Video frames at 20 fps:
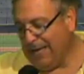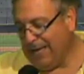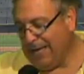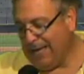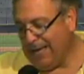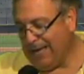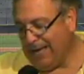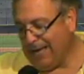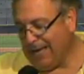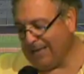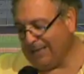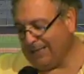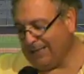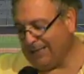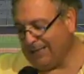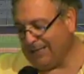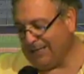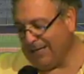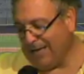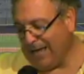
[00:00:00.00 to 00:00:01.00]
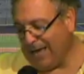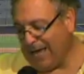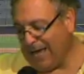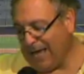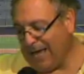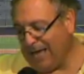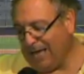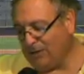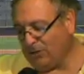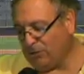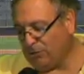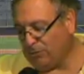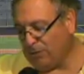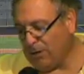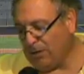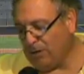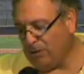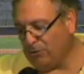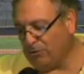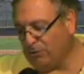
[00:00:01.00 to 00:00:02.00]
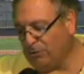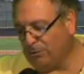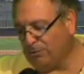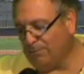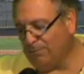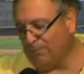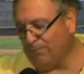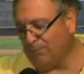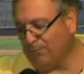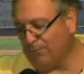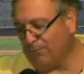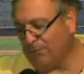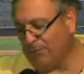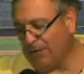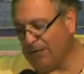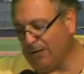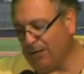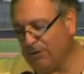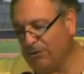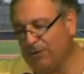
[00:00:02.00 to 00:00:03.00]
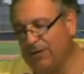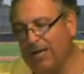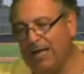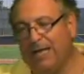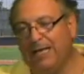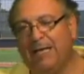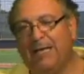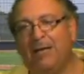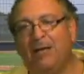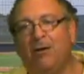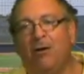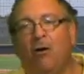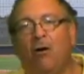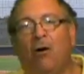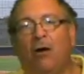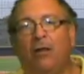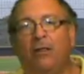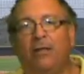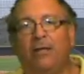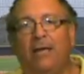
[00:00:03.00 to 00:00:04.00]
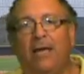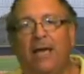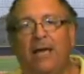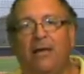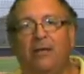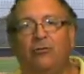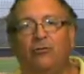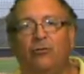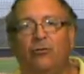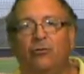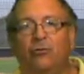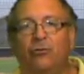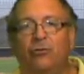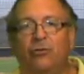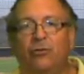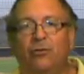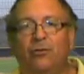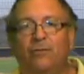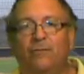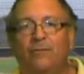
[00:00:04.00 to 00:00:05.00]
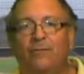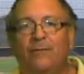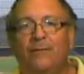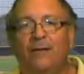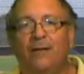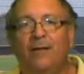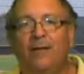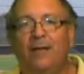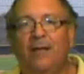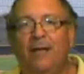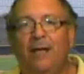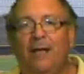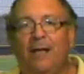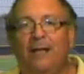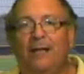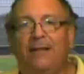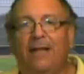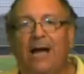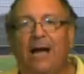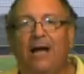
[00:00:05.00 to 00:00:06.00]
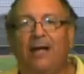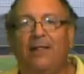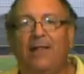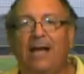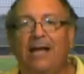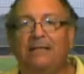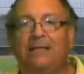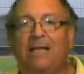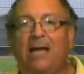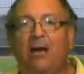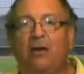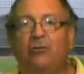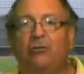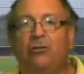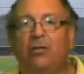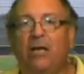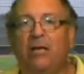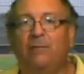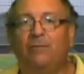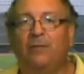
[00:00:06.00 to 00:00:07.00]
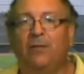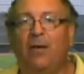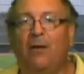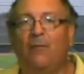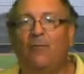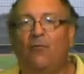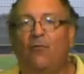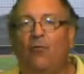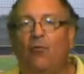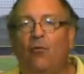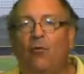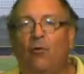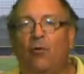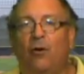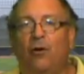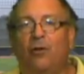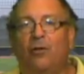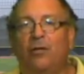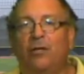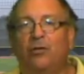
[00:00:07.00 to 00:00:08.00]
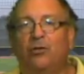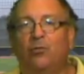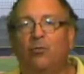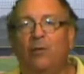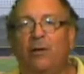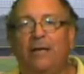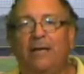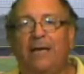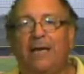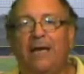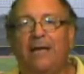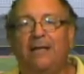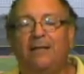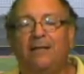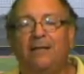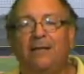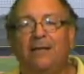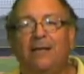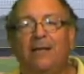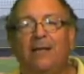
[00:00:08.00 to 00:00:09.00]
and the Astros, they're taking on the Angels. Now, that's how it shapes up for this weekend.